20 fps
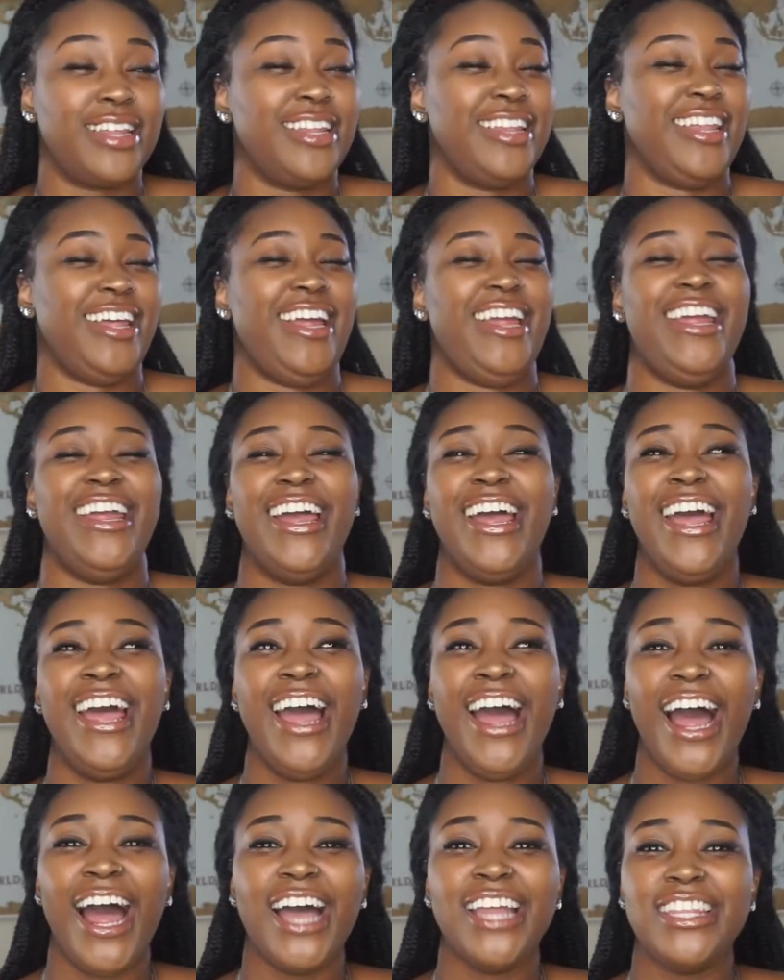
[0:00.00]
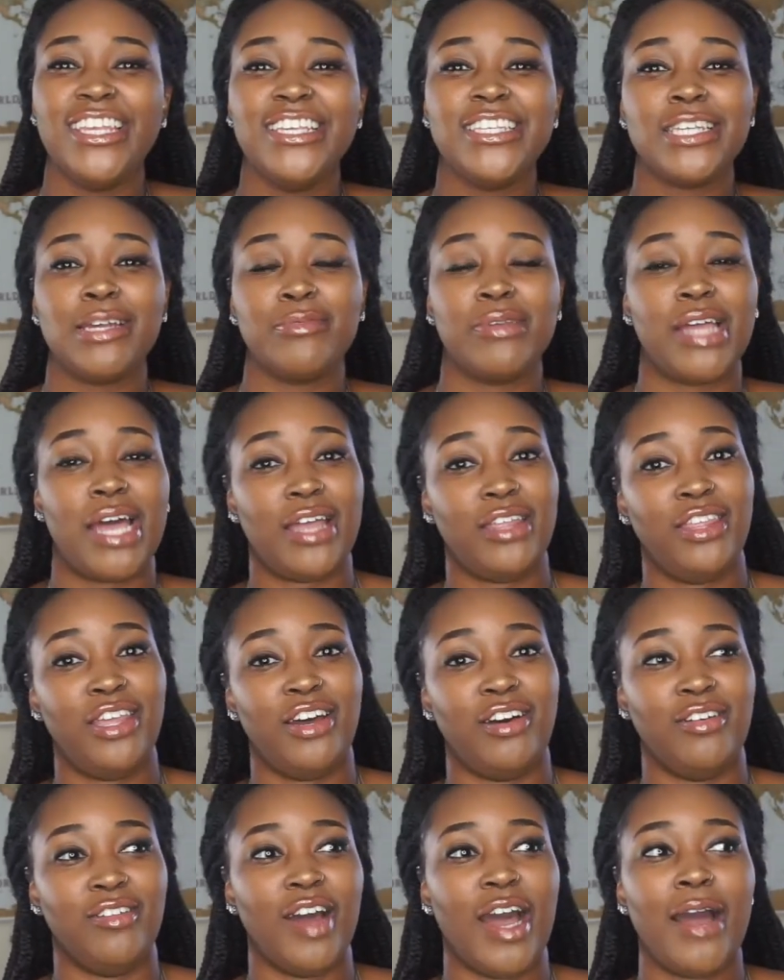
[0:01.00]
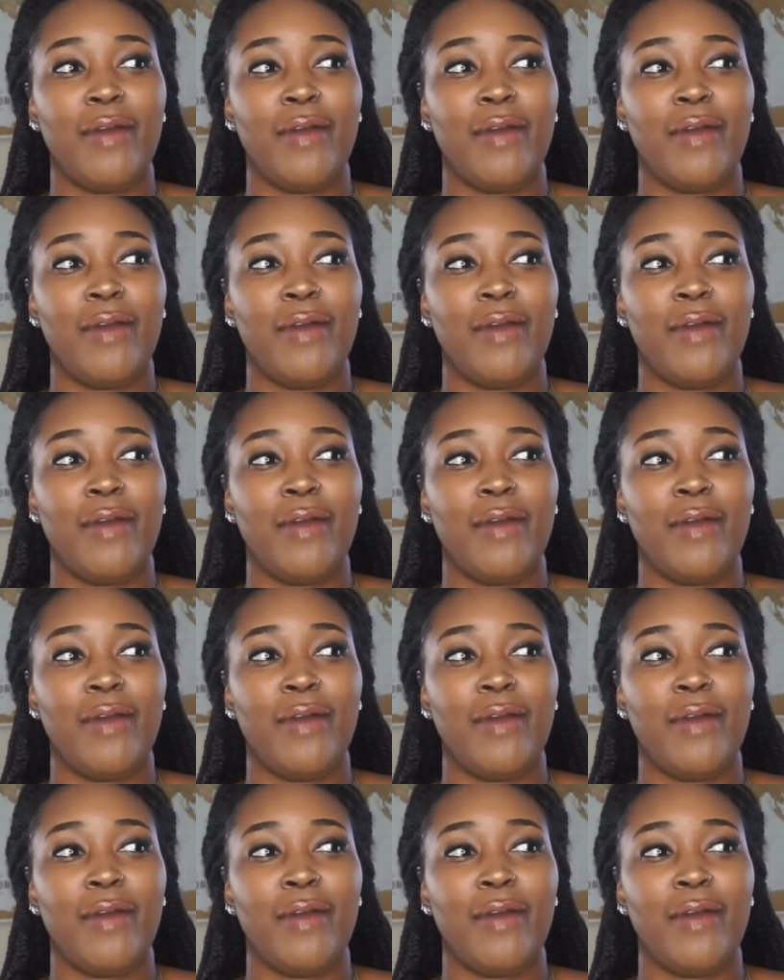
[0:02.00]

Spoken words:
Like, I need something I know.